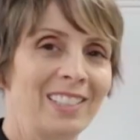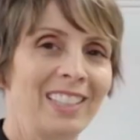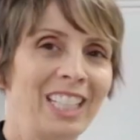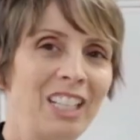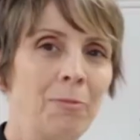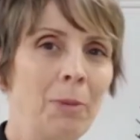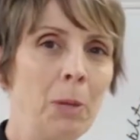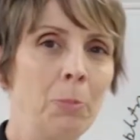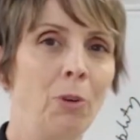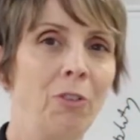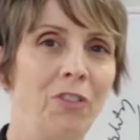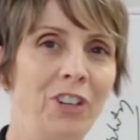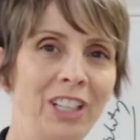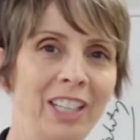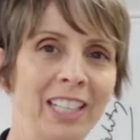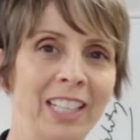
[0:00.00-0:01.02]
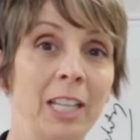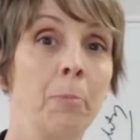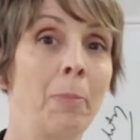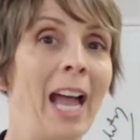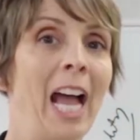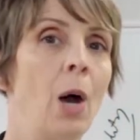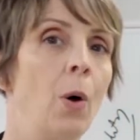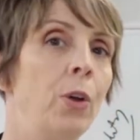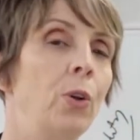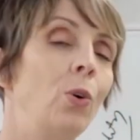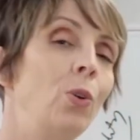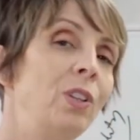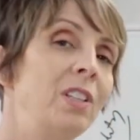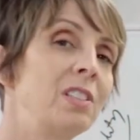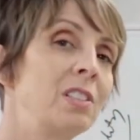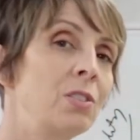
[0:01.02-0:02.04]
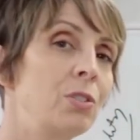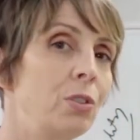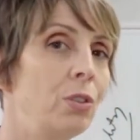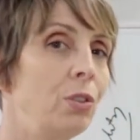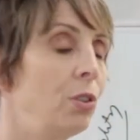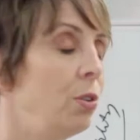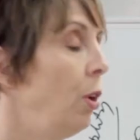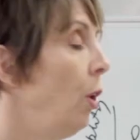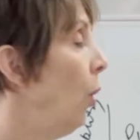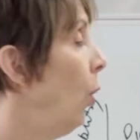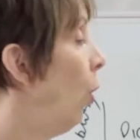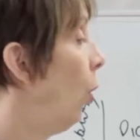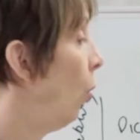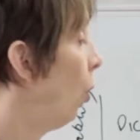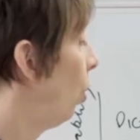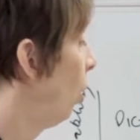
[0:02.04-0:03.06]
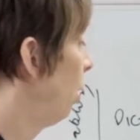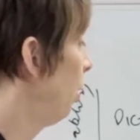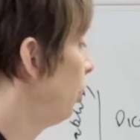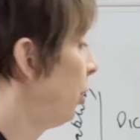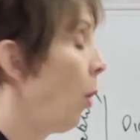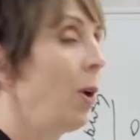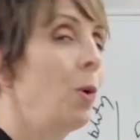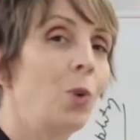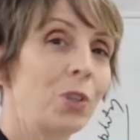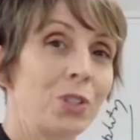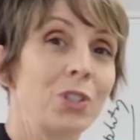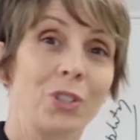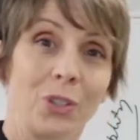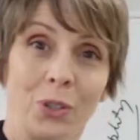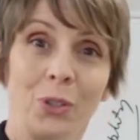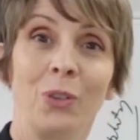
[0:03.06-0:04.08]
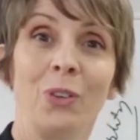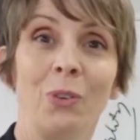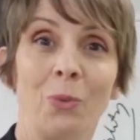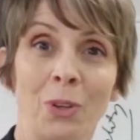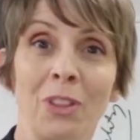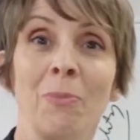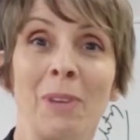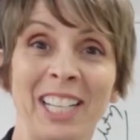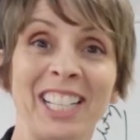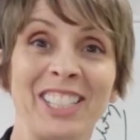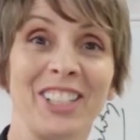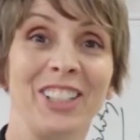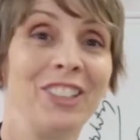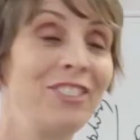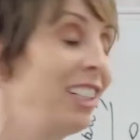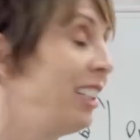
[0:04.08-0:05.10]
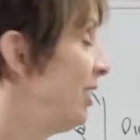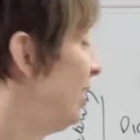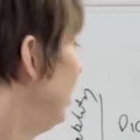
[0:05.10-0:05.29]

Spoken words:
leave people feeling empowered or listened to or knowing what to do when the meeting's over.